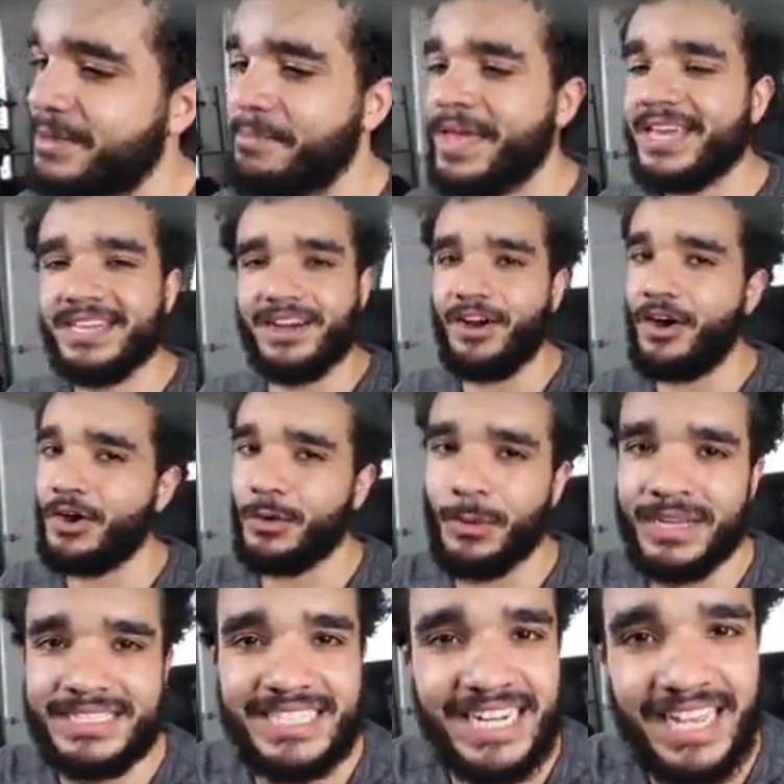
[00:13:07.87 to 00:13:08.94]
make it all the
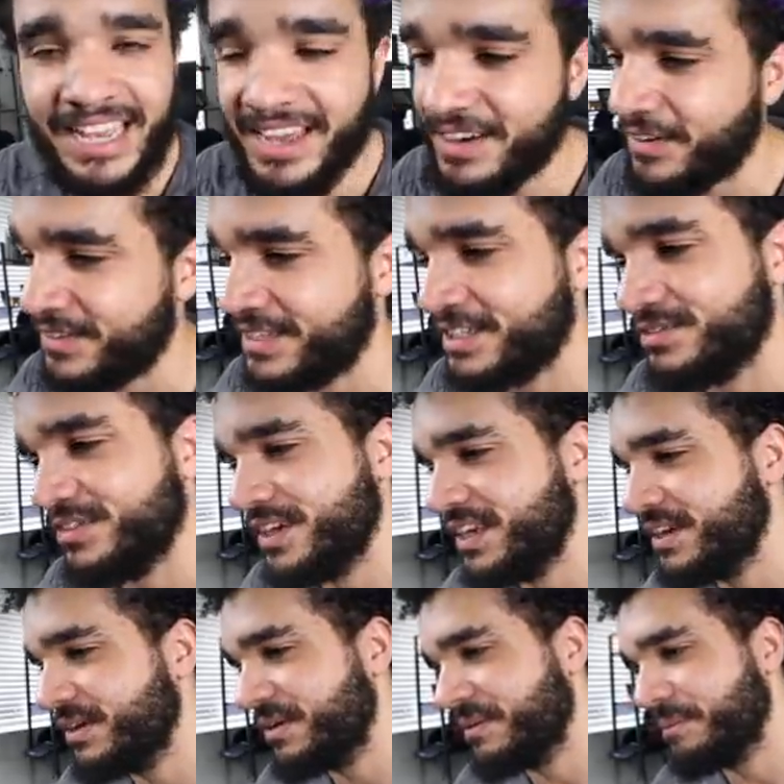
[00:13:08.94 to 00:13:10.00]
way to the end on this
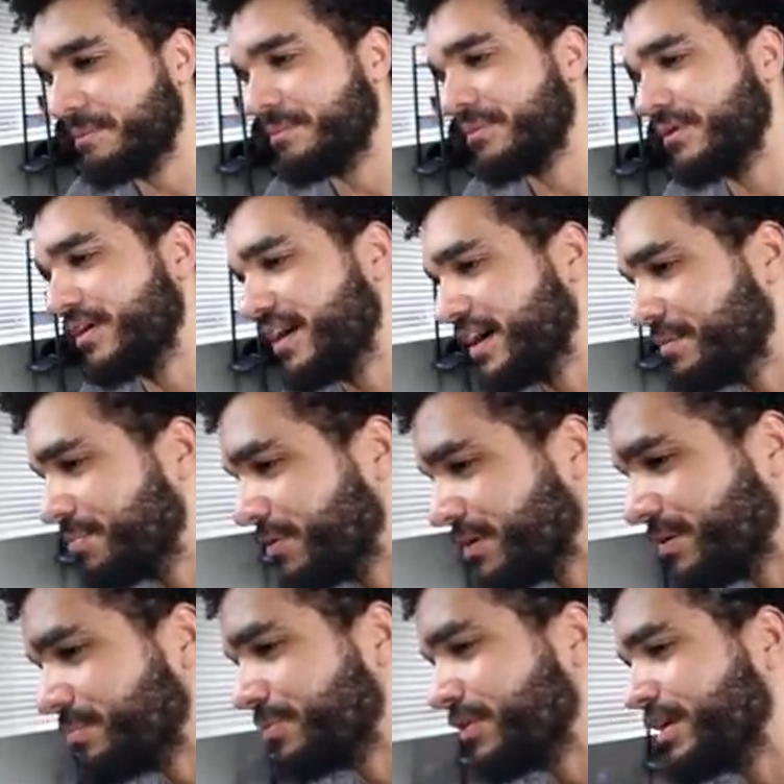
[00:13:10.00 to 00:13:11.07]
video. Boy,
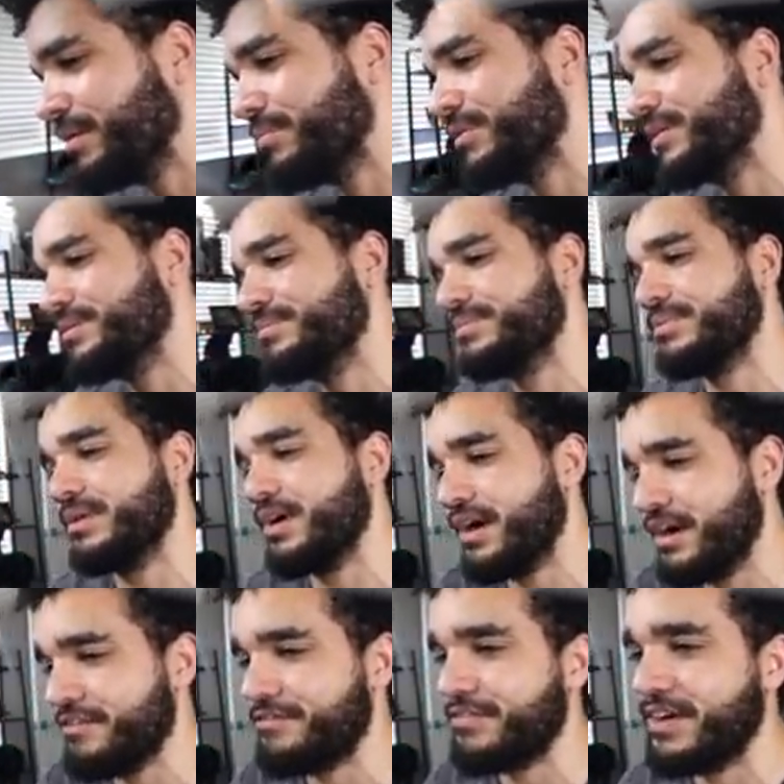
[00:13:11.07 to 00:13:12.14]

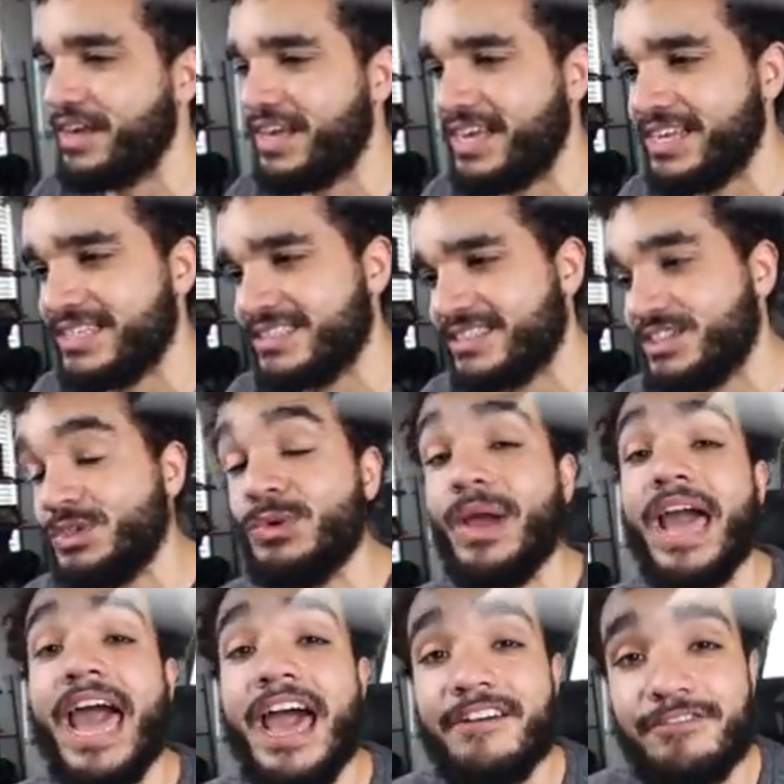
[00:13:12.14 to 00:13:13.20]
Fonz, you
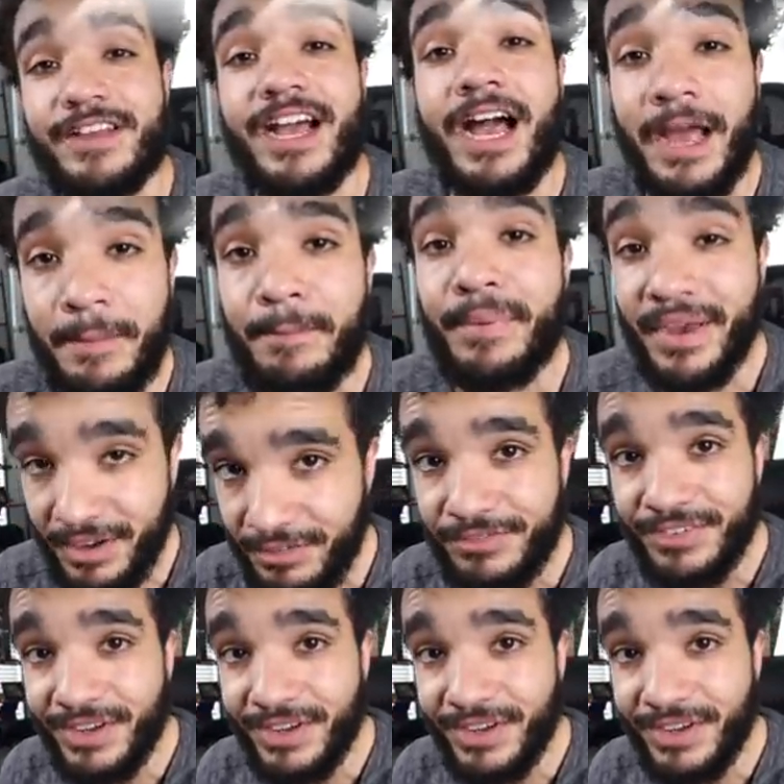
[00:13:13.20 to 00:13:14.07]
have gotten better,